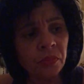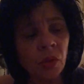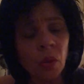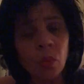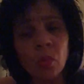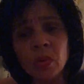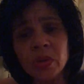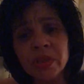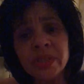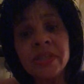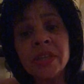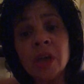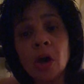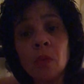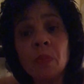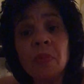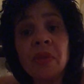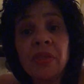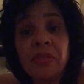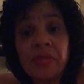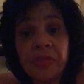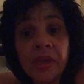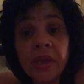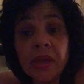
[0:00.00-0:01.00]
would tell me
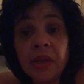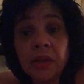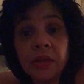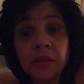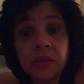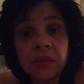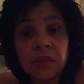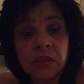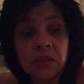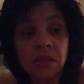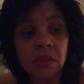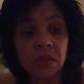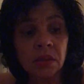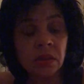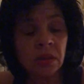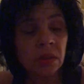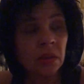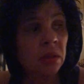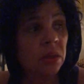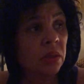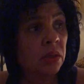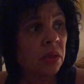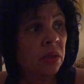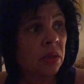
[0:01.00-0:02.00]
things
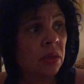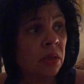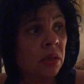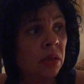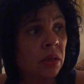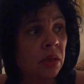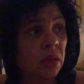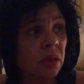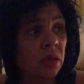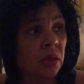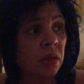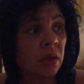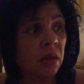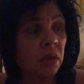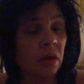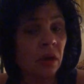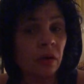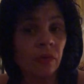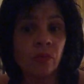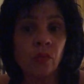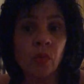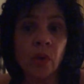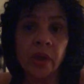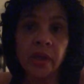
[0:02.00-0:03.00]

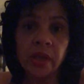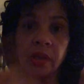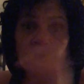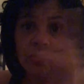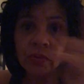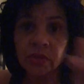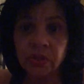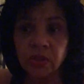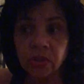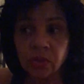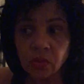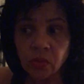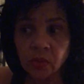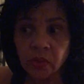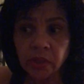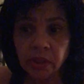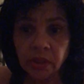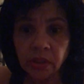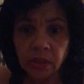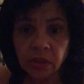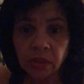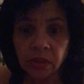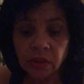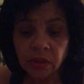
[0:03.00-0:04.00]
of what he was
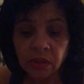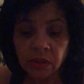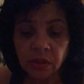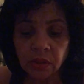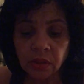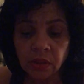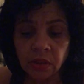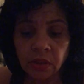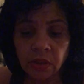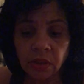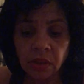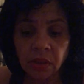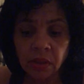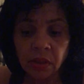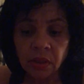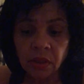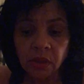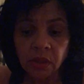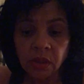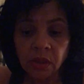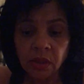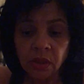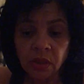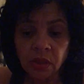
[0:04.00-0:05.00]
doing,
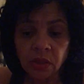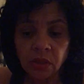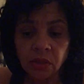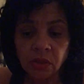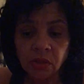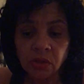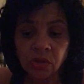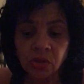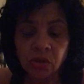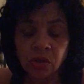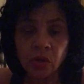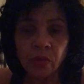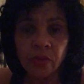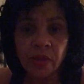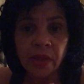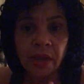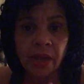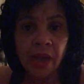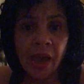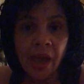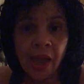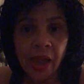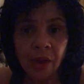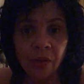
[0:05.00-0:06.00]
so then
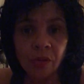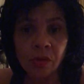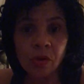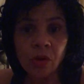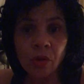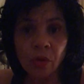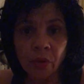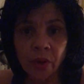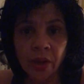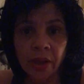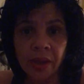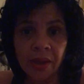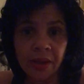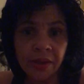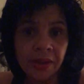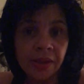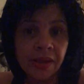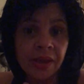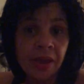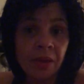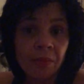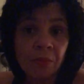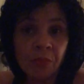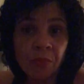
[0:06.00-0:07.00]
I could go ahead and
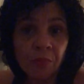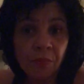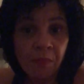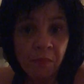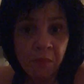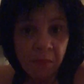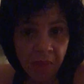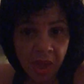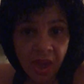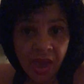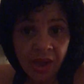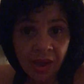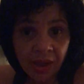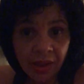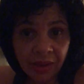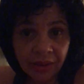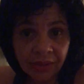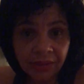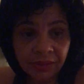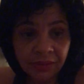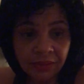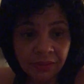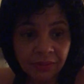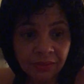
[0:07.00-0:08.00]
get mad,
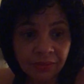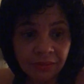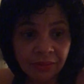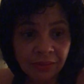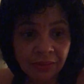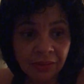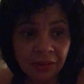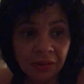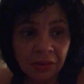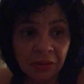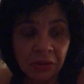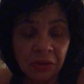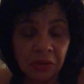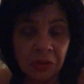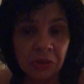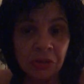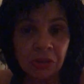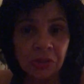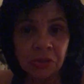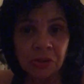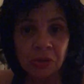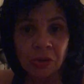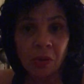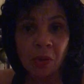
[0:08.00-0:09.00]

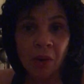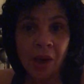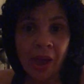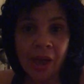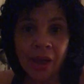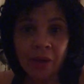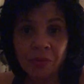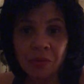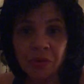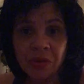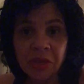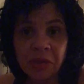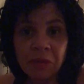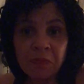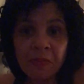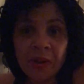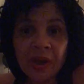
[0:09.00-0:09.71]
so I could keep